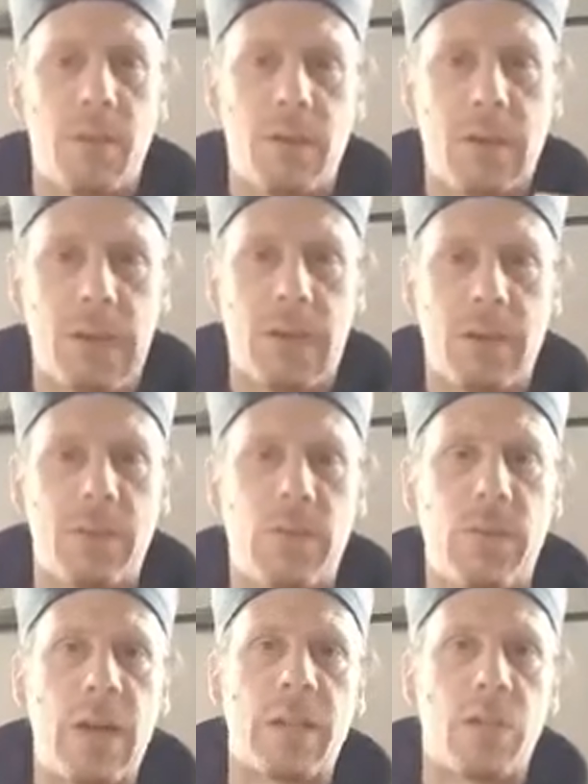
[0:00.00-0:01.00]
Second,
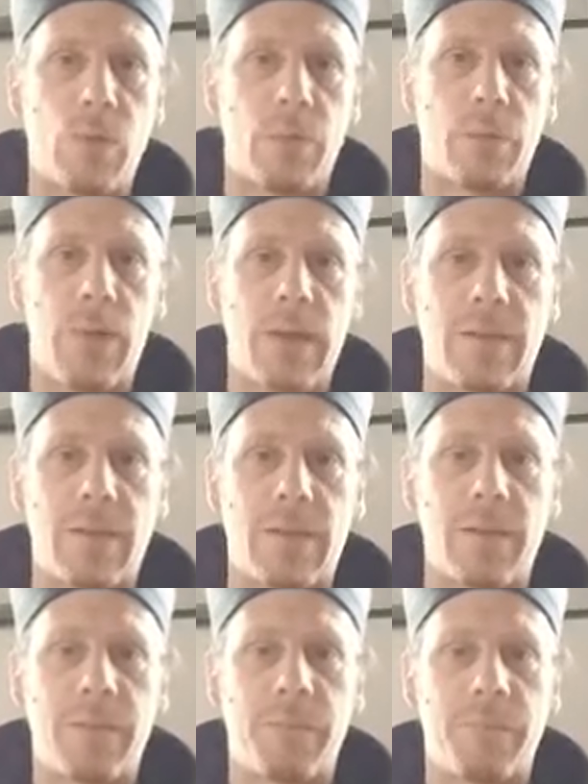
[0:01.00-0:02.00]
find a good
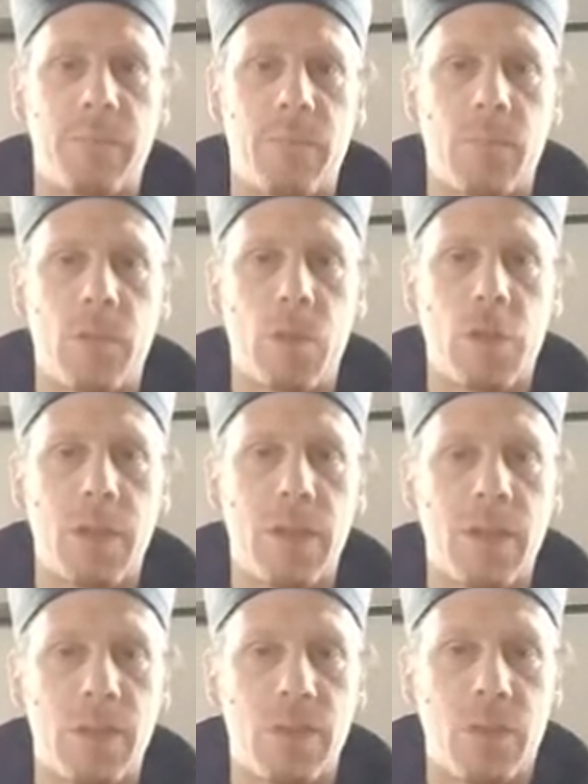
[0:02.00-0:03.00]
master, not
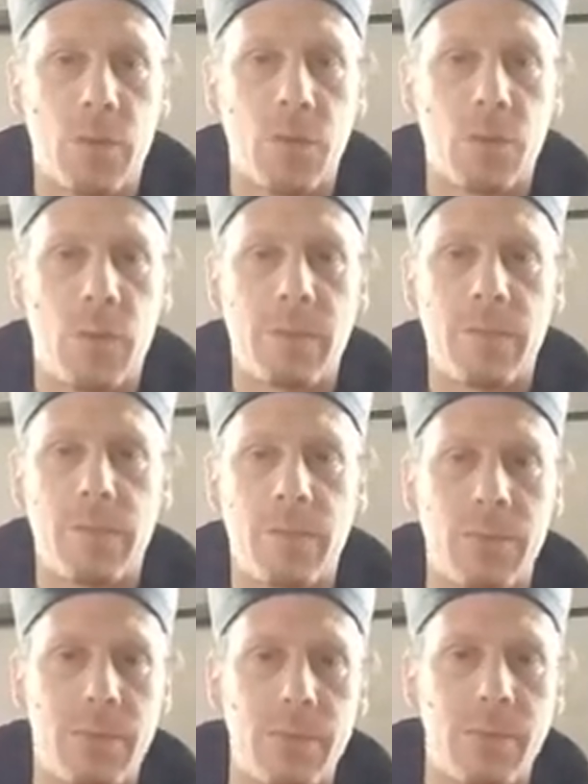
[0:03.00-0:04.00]
just the first one
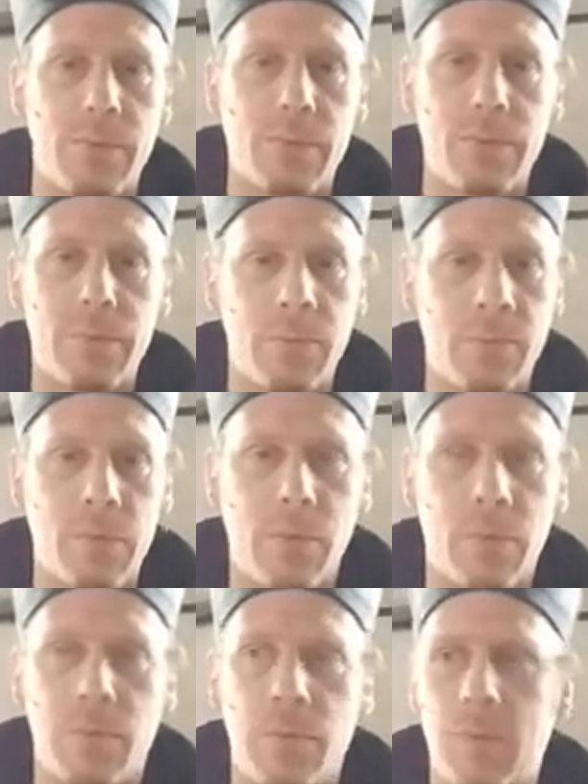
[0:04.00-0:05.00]
who
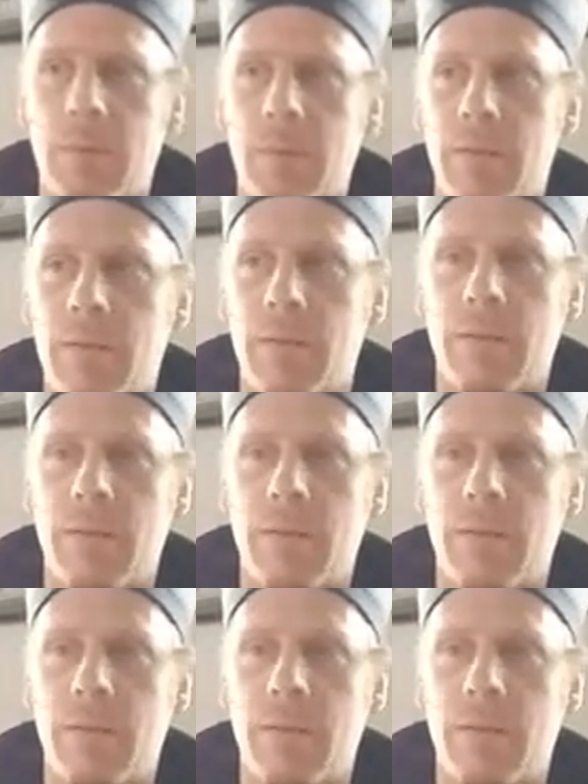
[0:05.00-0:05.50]
you think is